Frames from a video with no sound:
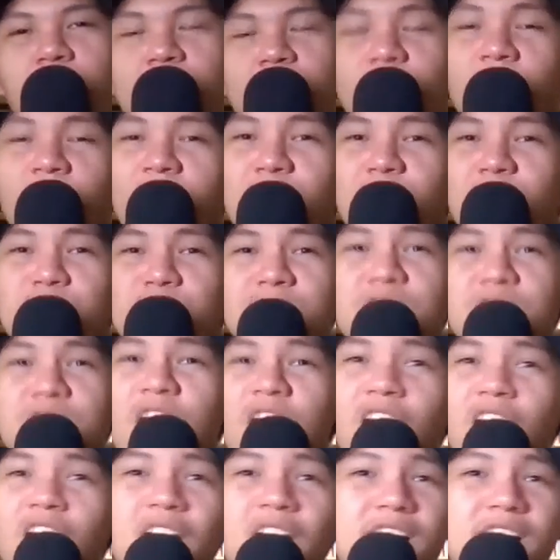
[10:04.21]
Darius
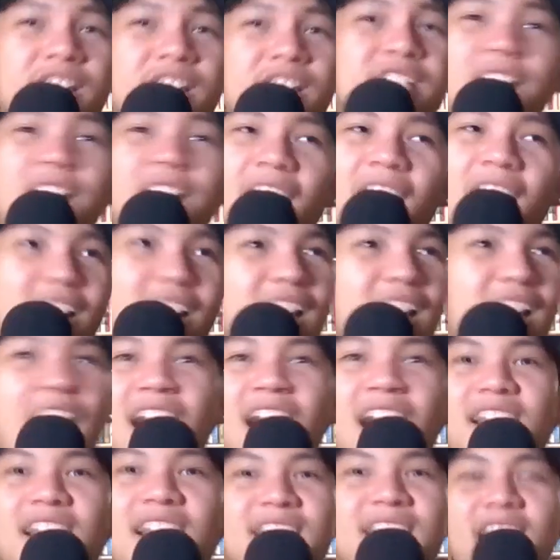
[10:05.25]
Garland, a Jarrett Allen.